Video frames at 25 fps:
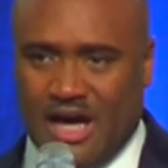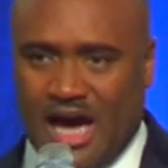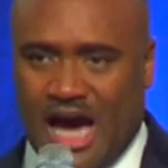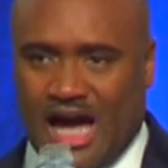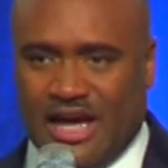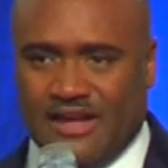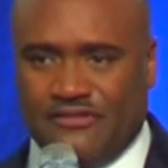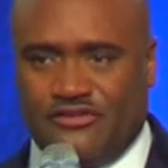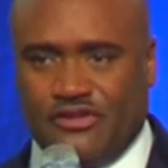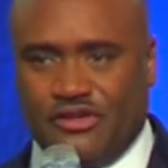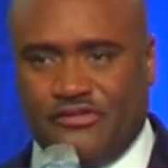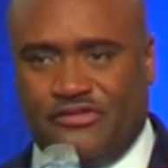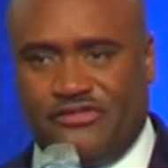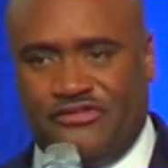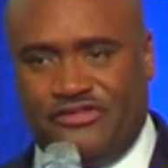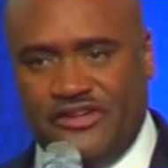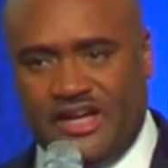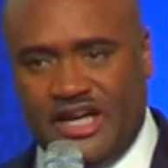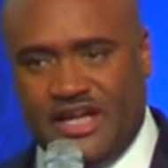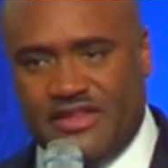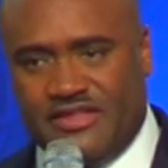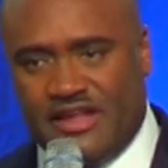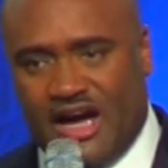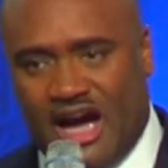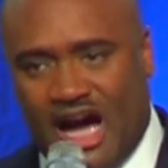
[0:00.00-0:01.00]
And if you
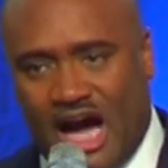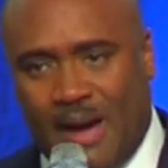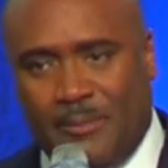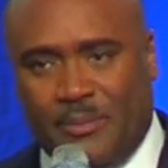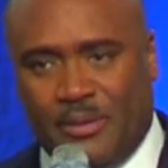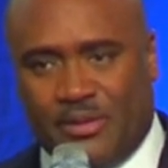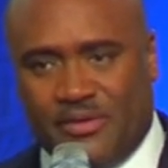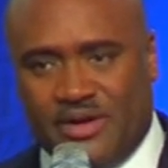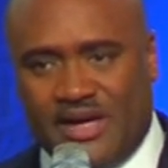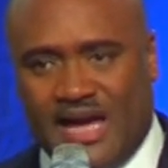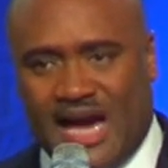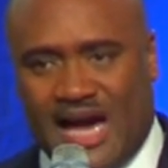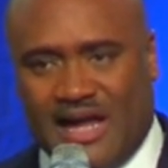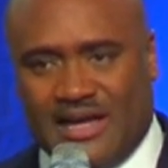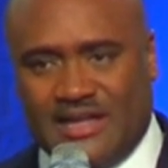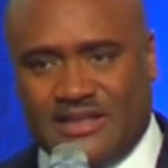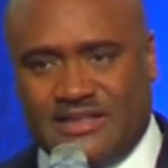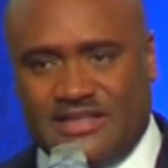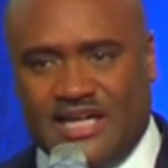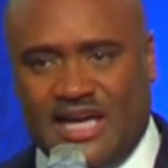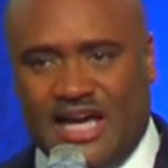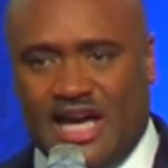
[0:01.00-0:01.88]
feed the upper reality,